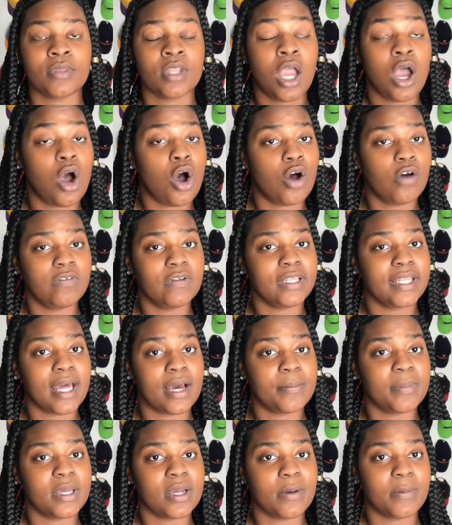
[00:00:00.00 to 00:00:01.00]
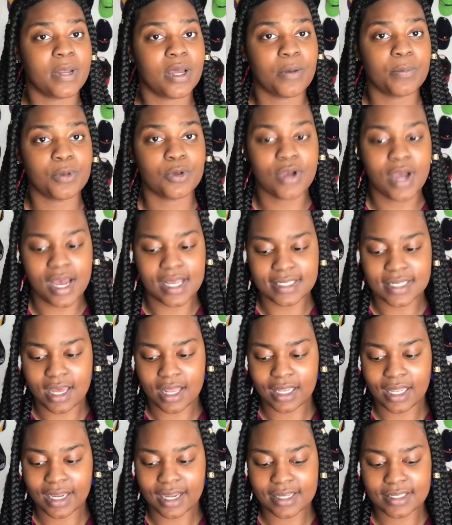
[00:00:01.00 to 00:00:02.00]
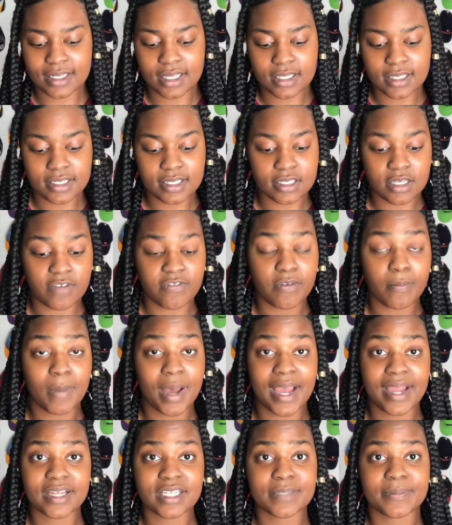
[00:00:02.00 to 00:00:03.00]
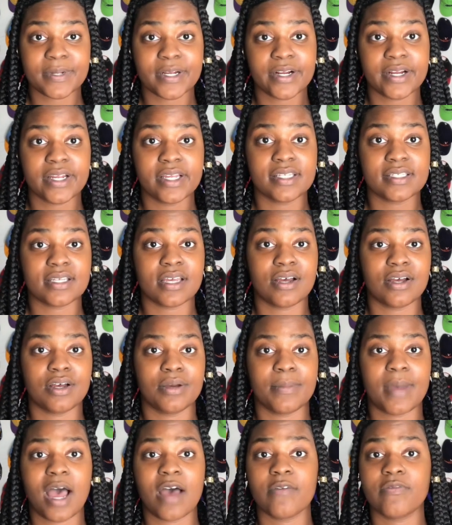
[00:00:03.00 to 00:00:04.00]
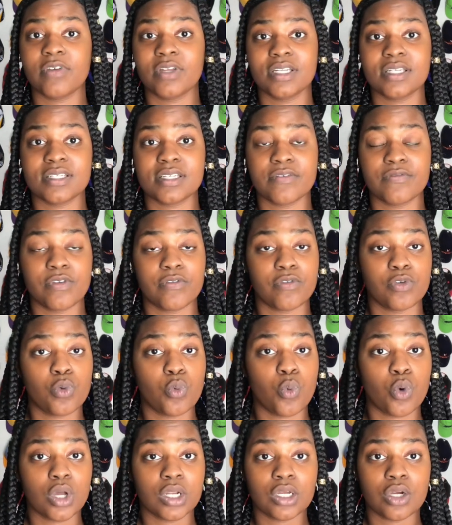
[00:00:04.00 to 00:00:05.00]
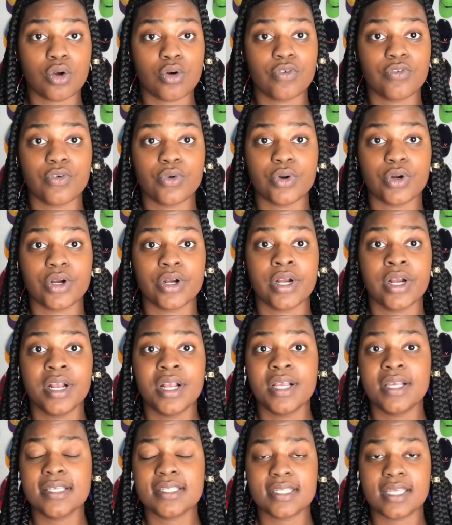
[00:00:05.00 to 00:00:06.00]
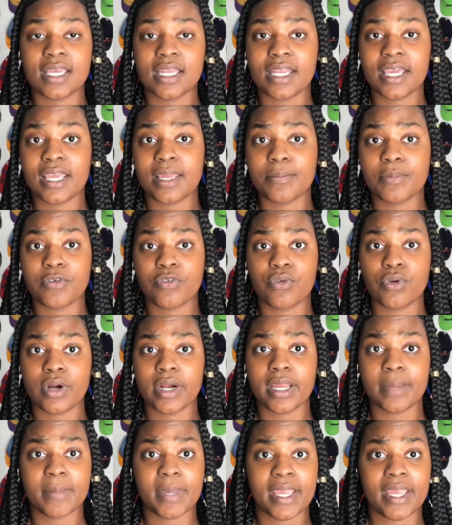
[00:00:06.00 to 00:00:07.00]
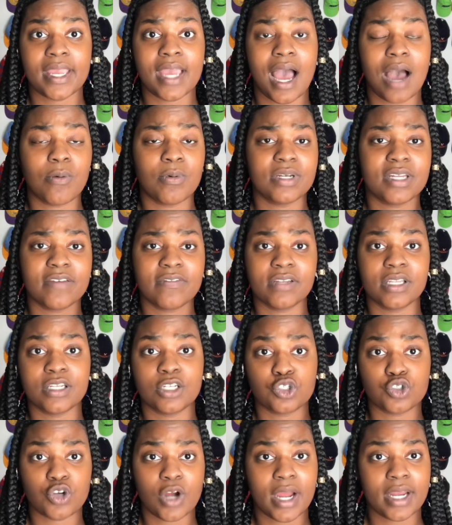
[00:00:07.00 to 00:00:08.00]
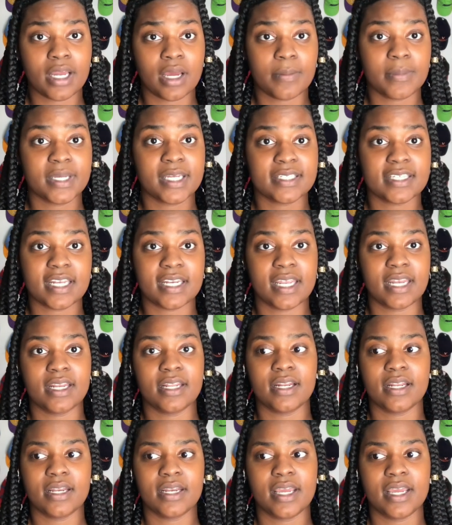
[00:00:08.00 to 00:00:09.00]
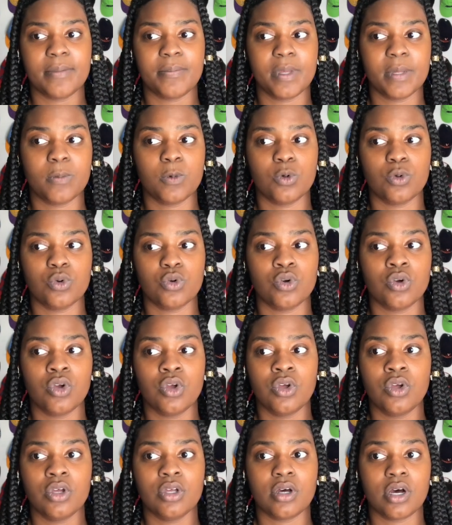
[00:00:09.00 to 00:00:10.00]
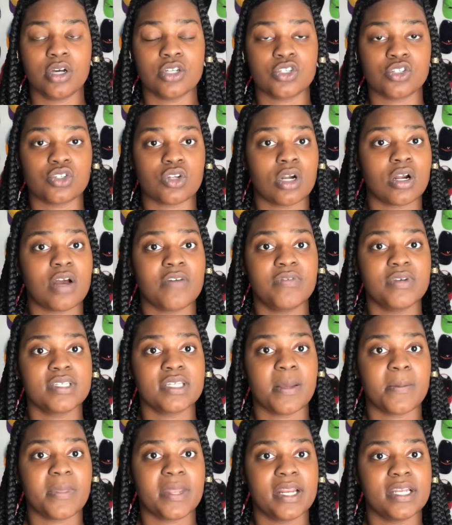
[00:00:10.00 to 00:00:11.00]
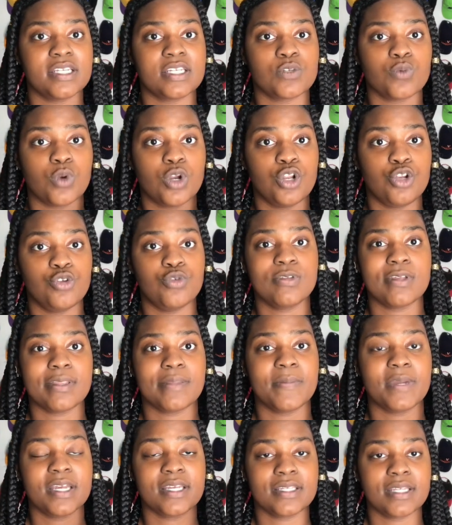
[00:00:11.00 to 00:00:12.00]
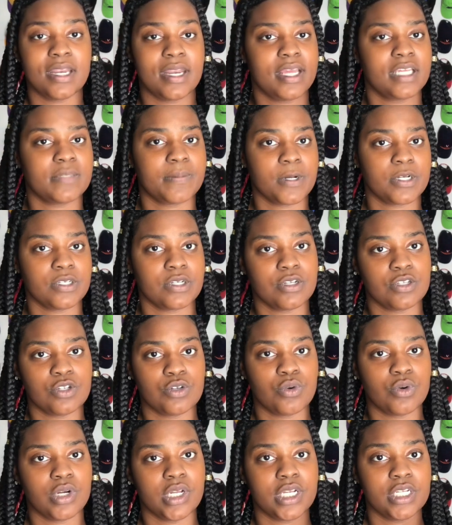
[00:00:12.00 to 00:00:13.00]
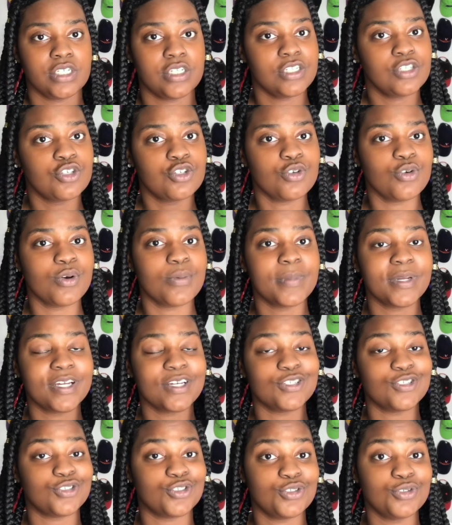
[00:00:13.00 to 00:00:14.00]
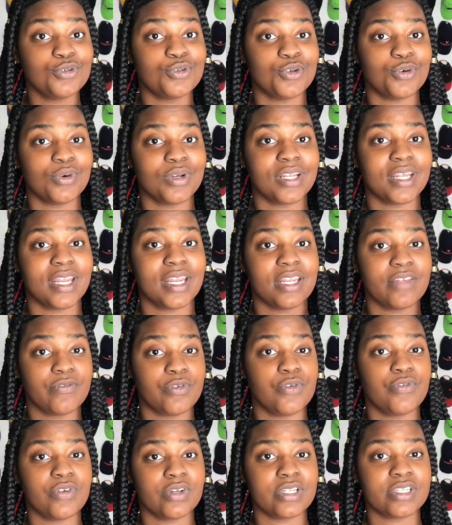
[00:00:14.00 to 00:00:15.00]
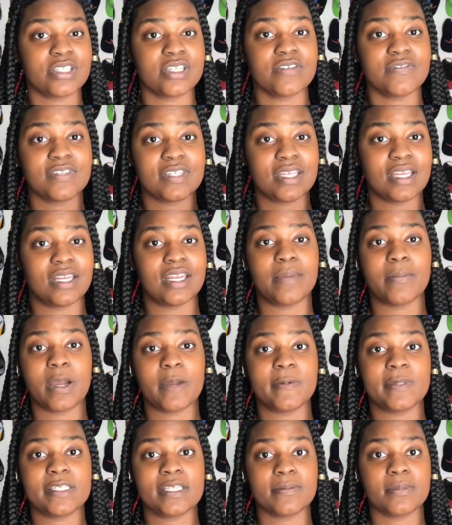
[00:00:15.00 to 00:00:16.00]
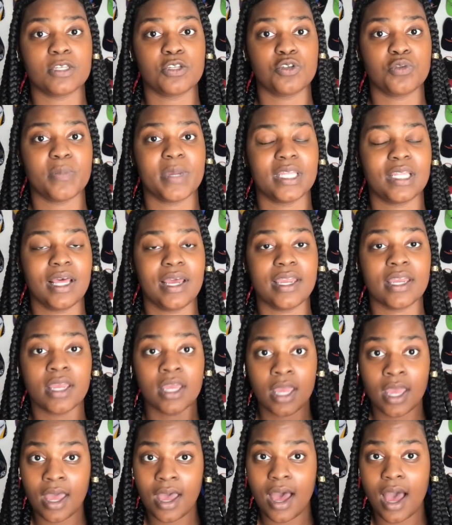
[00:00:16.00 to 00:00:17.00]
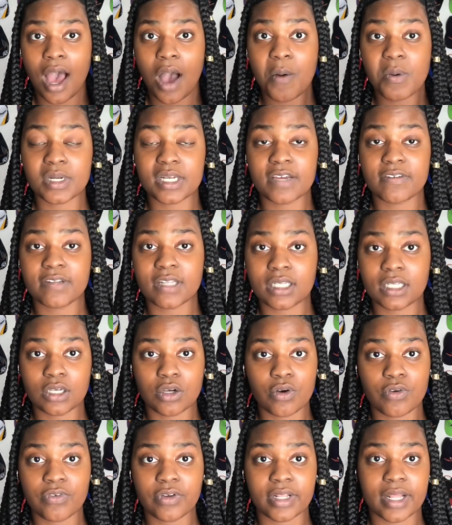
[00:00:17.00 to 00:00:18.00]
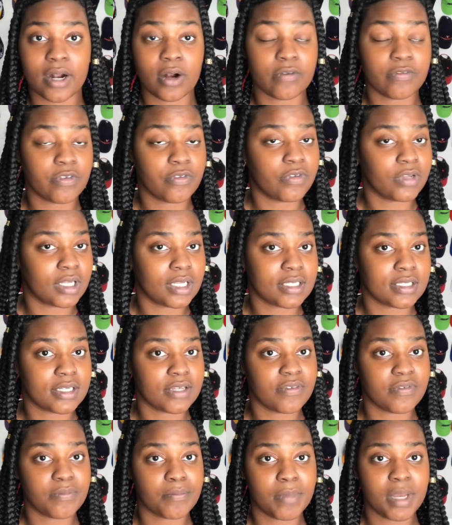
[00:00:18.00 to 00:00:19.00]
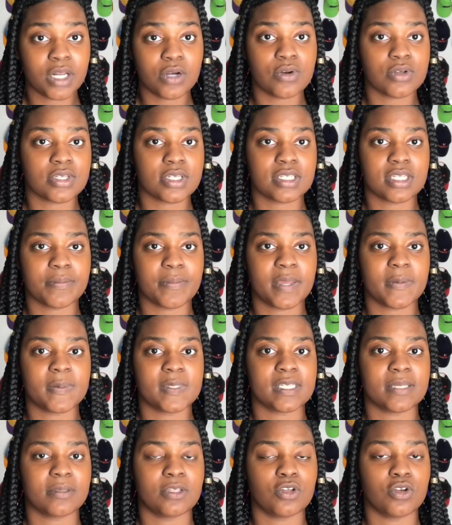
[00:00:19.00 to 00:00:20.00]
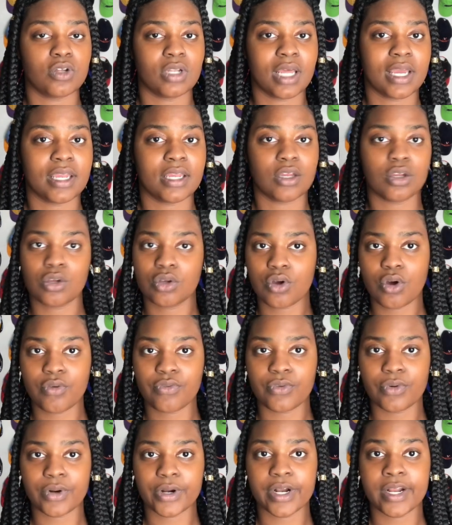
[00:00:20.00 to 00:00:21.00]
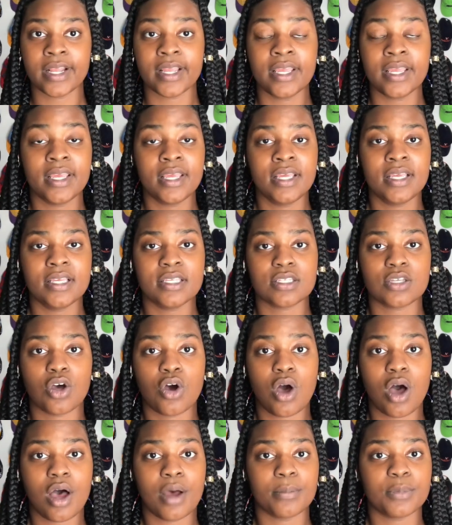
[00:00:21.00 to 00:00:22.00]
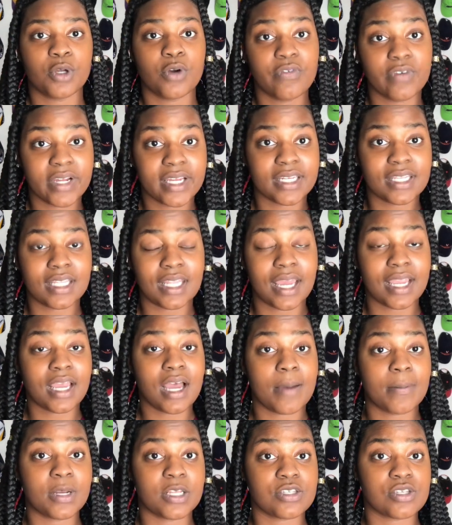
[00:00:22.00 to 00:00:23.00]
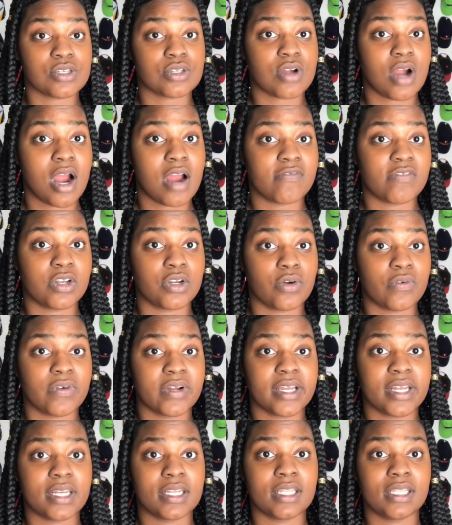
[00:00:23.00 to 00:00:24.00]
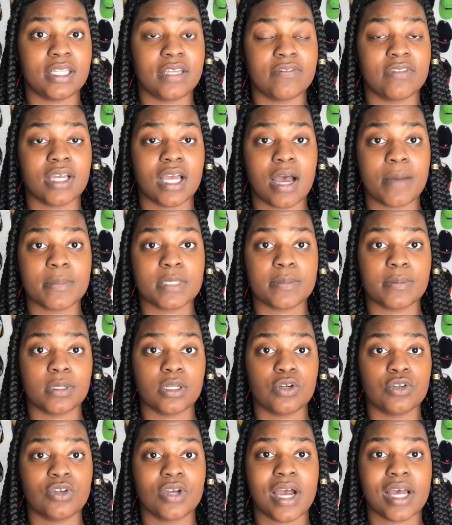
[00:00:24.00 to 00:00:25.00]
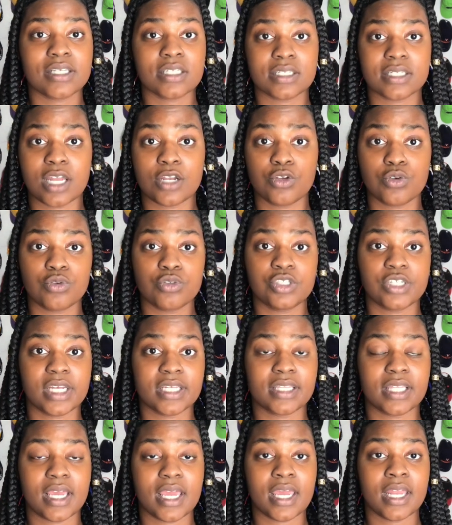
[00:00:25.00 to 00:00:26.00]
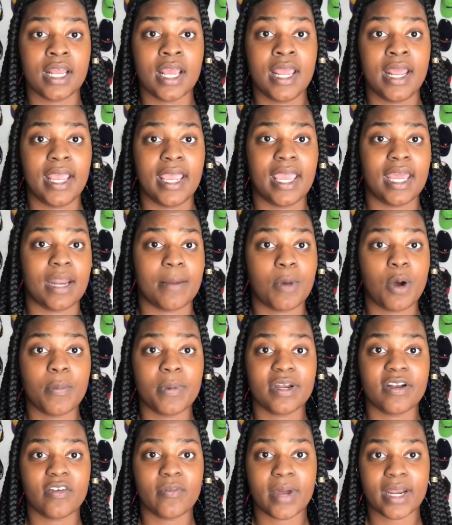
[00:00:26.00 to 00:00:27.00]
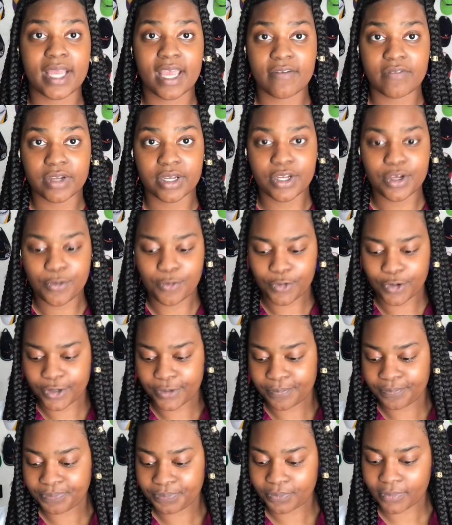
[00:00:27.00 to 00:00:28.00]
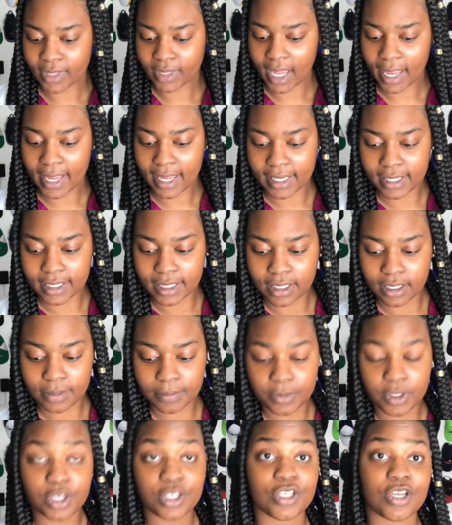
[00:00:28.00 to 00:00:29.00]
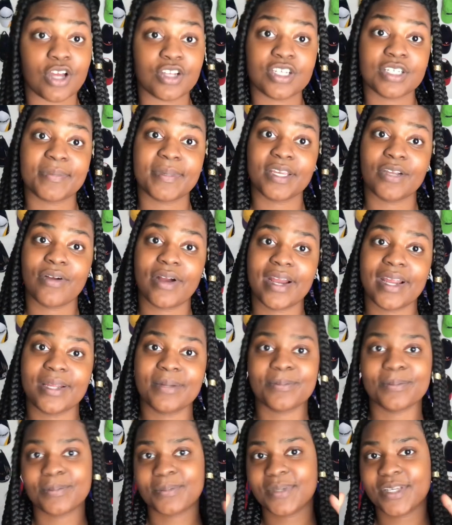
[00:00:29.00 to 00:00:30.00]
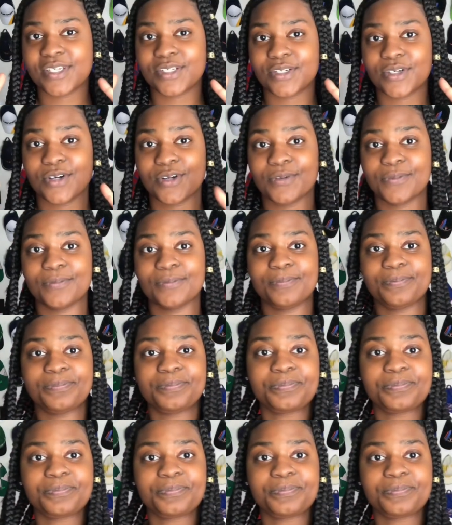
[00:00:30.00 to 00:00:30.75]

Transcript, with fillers: hopefully that'll be able to help you guys out like i said this is off of my experience um, i feel as if if you want to go for cna before ma i would definitely try it out because at the end of the day people uh, start off with something and just want to do something because the next person is doing it. Just do it because you're doing it. And if you feel as if CNA might be something you may like, I would definitely go for that. Or if you feel as if medical assistant may be something you'll like, go for it. So um, don't forget to like, comment, and subscribe. And don't forget to leave the comments below, you guys, because I do check that. And I'm hoping everybody have a good one. And um, y'all just be great. Peace, y'all.